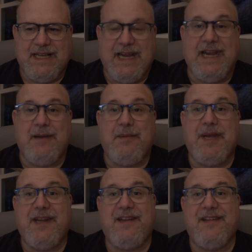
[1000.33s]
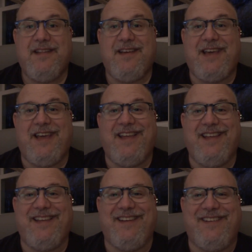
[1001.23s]
animated
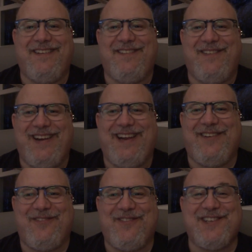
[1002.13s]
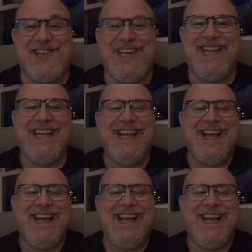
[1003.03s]
when I go fishing.